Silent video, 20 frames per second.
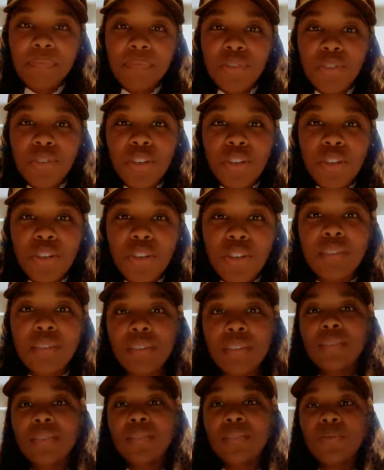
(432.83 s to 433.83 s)

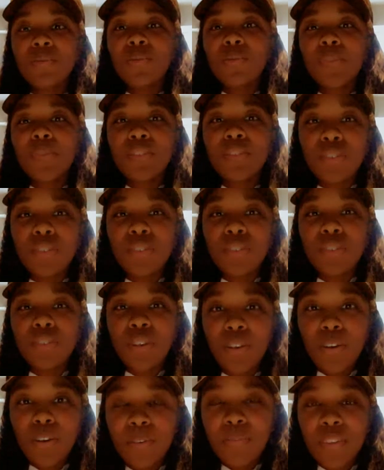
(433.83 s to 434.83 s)
justice will be
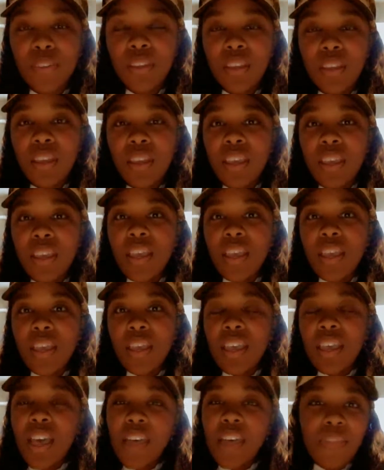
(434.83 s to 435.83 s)
served.
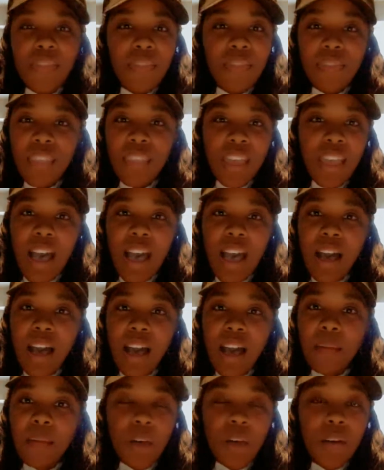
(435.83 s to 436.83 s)
And
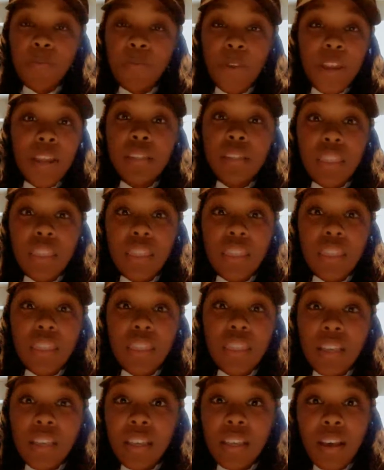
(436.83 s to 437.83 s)
I'm afraid to
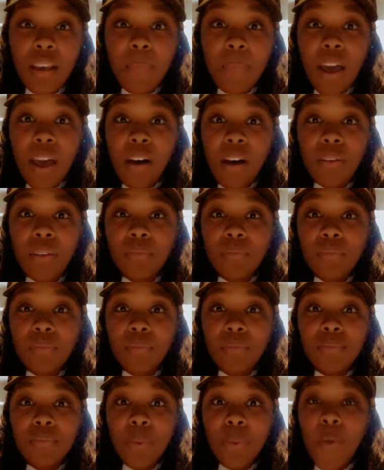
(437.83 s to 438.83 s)
think about
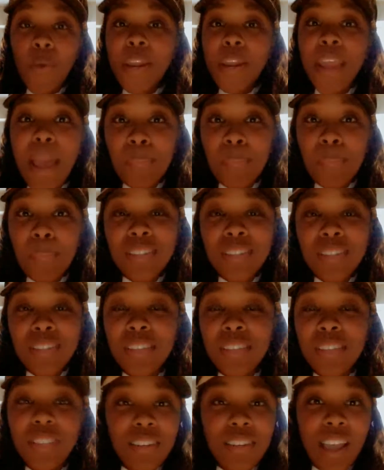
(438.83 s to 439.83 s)
what happens if
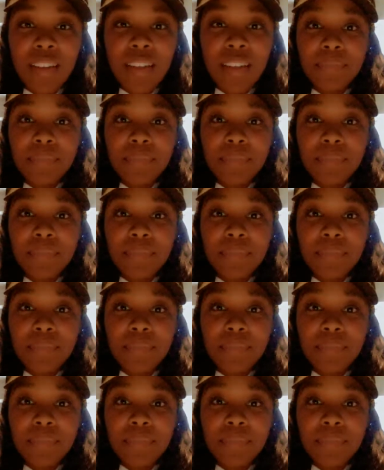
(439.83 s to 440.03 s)
it's not.